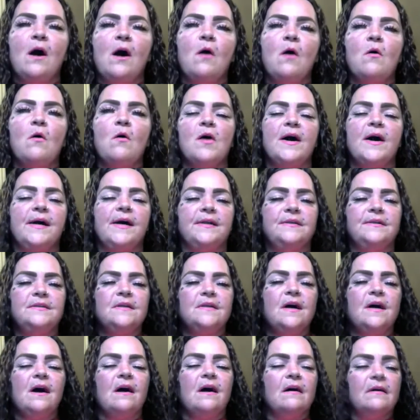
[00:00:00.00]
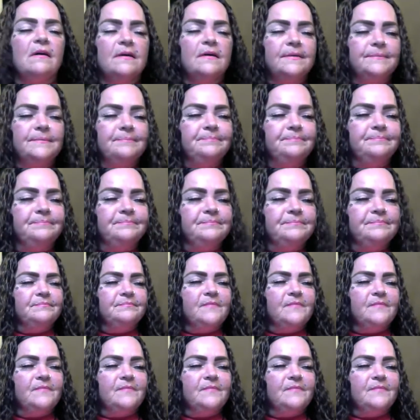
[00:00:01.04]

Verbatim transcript: on um,